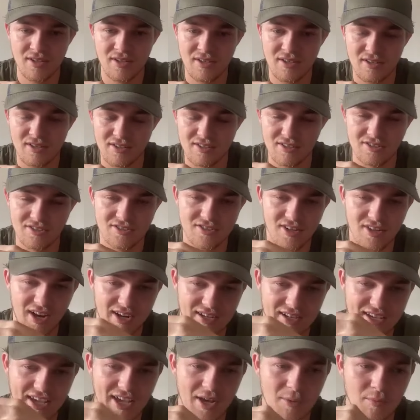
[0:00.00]
because I
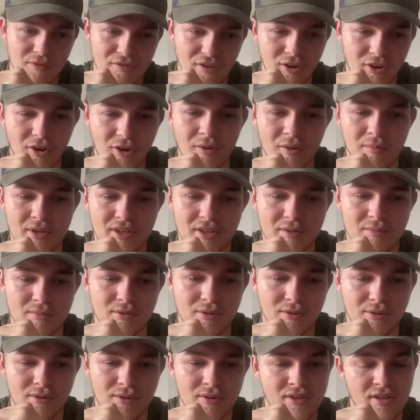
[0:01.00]
get in with a lot of
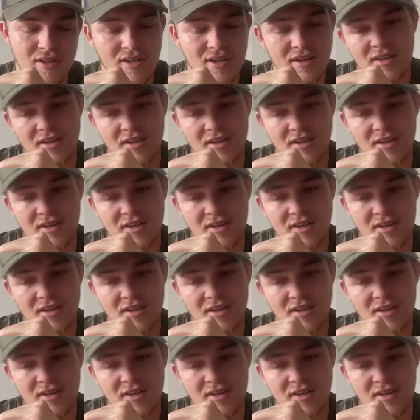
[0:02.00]
people.